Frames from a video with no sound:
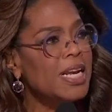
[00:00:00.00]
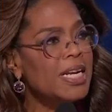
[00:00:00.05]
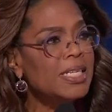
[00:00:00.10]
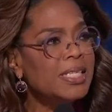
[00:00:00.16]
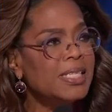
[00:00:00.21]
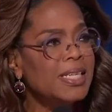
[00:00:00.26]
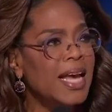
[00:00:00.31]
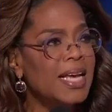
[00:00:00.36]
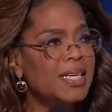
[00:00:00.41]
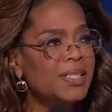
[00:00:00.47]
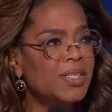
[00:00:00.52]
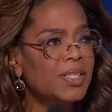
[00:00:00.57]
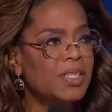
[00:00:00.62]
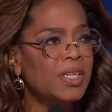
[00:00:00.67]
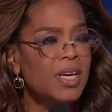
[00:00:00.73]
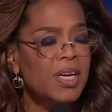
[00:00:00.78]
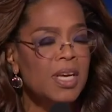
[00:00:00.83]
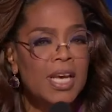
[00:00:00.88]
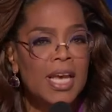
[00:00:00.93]

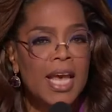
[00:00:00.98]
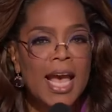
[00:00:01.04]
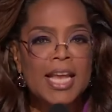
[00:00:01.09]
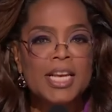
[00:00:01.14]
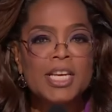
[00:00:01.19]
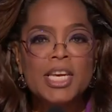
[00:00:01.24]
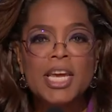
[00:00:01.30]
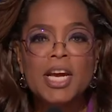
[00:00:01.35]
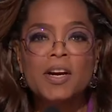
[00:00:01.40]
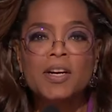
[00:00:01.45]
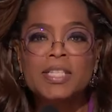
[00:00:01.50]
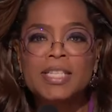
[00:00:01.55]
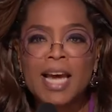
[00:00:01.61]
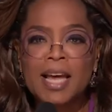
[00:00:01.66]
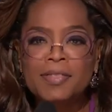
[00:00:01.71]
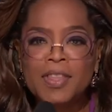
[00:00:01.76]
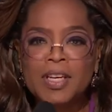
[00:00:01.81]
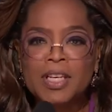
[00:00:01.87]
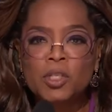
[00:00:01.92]
incest and
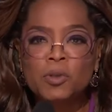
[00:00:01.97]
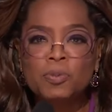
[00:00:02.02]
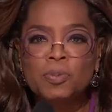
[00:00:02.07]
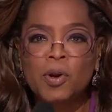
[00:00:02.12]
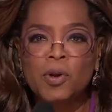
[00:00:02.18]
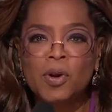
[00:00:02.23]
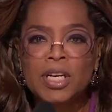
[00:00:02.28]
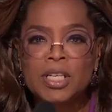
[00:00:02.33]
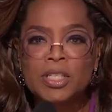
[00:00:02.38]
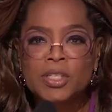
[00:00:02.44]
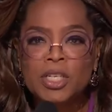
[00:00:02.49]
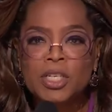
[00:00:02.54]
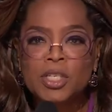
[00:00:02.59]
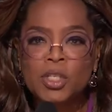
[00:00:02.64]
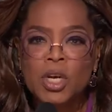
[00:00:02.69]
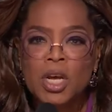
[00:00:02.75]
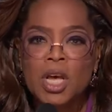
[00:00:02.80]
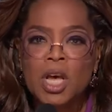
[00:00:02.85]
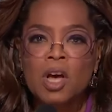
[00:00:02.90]
near-death
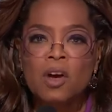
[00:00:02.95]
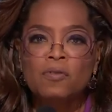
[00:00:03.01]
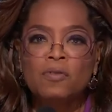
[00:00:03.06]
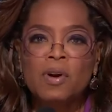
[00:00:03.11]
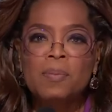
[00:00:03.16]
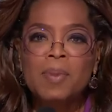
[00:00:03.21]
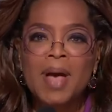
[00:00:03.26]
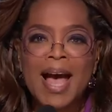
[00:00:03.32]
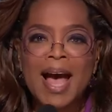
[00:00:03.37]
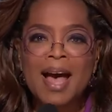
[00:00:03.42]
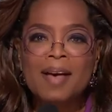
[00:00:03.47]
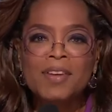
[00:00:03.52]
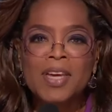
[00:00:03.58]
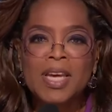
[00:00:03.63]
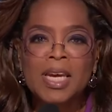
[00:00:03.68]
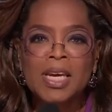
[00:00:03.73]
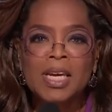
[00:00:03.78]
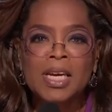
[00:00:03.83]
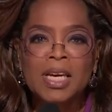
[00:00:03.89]
experiences from
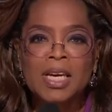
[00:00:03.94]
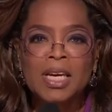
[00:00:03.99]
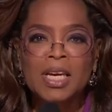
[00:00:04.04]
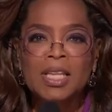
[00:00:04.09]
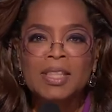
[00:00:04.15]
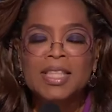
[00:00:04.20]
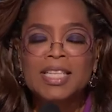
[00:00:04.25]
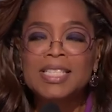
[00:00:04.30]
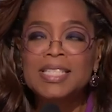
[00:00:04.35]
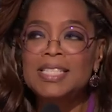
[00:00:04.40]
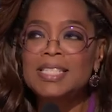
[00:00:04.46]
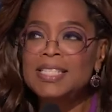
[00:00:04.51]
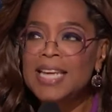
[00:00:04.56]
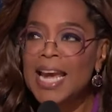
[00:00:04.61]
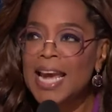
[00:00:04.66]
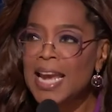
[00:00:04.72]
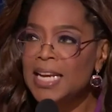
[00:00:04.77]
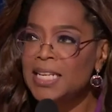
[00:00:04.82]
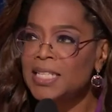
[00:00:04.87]
having the
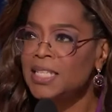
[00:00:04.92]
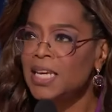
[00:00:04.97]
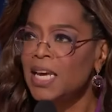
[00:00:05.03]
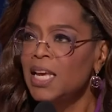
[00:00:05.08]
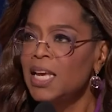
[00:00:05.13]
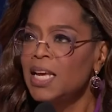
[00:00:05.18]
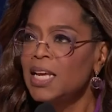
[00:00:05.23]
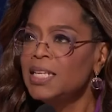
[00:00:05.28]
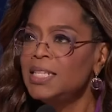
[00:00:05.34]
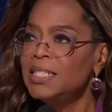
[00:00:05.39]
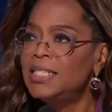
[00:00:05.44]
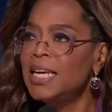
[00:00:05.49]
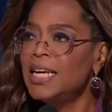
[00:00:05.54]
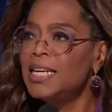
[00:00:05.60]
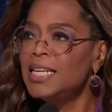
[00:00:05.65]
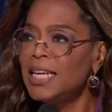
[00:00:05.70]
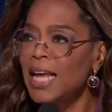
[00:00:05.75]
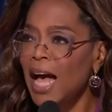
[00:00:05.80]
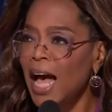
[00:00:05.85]
state
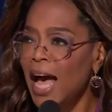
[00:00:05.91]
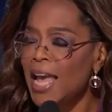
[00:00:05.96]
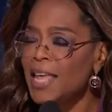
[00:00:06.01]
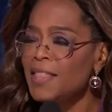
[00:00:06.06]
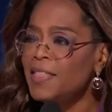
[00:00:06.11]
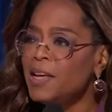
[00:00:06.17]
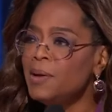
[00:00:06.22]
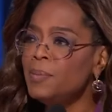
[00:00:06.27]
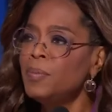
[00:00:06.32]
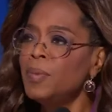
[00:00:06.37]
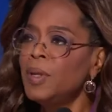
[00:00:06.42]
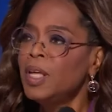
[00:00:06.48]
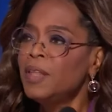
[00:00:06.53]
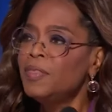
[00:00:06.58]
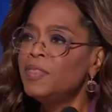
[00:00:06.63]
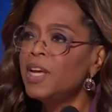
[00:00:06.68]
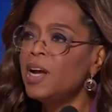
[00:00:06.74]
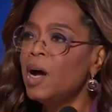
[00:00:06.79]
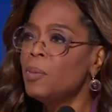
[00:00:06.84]
deny them
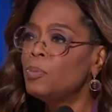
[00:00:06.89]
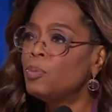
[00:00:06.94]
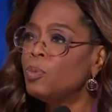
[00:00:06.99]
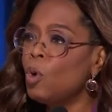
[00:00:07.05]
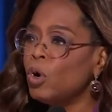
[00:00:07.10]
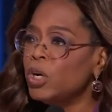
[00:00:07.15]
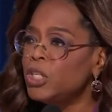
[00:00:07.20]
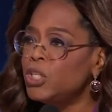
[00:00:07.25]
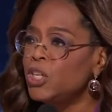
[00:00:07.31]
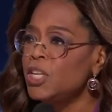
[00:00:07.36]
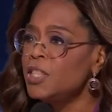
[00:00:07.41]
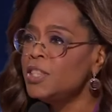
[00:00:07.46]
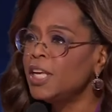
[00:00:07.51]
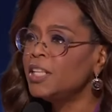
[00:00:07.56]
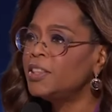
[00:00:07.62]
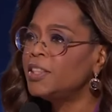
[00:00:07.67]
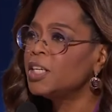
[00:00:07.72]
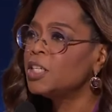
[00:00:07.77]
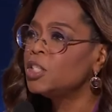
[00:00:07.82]
the abortion
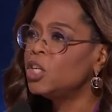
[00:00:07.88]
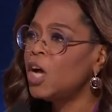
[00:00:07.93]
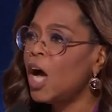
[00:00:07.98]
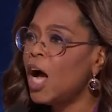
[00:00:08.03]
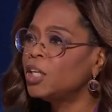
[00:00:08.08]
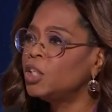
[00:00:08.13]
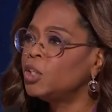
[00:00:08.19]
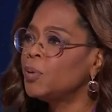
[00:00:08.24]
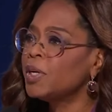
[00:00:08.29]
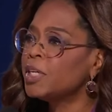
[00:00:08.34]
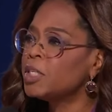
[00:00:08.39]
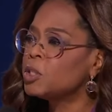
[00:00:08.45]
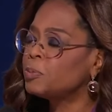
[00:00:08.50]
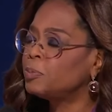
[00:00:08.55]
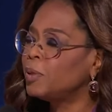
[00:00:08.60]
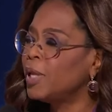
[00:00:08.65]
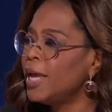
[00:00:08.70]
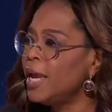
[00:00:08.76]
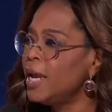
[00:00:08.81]
that their doctor
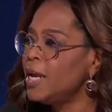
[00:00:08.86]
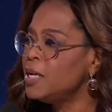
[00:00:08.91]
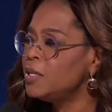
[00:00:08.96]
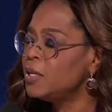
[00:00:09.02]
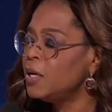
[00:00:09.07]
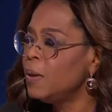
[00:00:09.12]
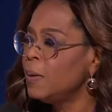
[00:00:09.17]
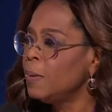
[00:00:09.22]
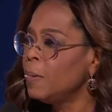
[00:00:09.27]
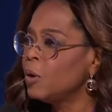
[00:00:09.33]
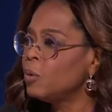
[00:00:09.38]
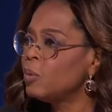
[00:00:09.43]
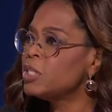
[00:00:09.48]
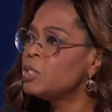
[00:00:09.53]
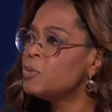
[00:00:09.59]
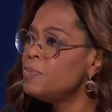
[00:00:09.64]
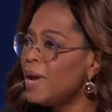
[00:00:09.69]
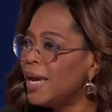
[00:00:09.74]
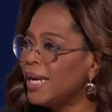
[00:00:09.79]
explained
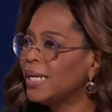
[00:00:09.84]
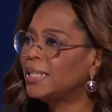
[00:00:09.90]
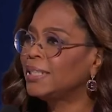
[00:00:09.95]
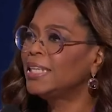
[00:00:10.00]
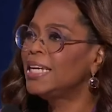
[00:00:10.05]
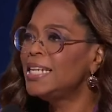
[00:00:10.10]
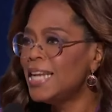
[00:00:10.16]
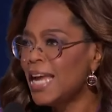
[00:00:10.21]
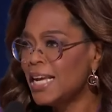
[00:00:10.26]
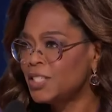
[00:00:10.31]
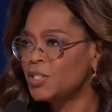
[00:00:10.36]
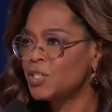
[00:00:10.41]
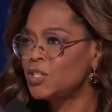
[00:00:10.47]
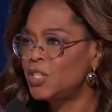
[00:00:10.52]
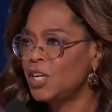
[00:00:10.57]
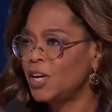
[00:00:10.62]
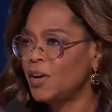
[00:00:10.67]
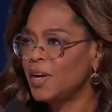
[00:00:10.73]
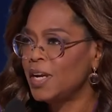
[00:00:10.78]
was medically
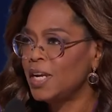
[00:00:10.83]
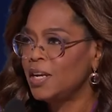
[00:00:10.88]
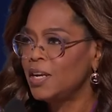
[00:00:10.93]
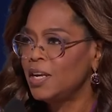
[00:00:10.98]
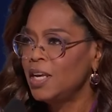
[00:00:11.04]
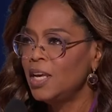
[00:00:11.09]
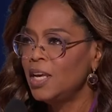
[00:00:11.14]
necessary.